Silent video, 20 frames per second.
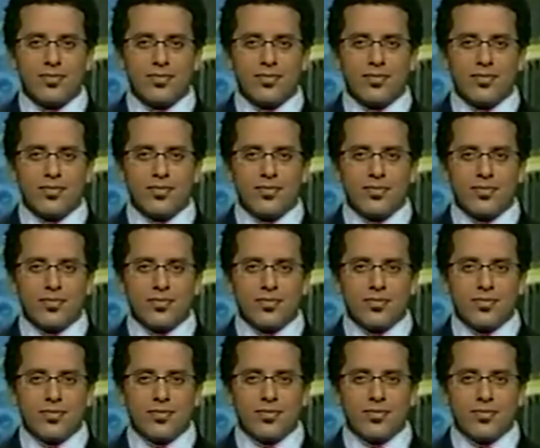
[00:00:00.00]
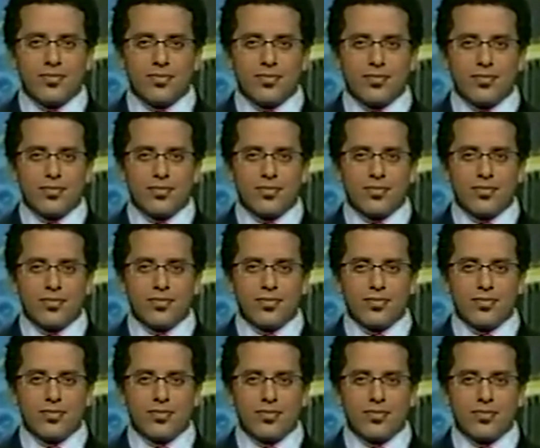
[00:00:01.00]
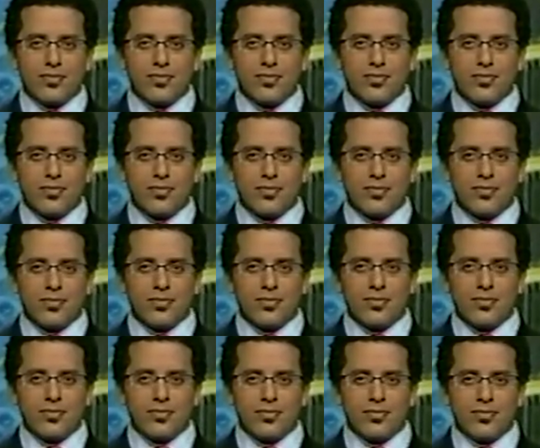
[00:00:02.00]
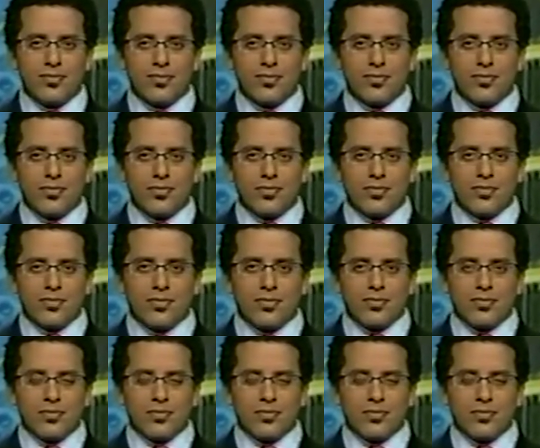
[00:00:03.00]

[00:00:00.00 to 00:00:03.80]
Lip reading: The person shown says nothing.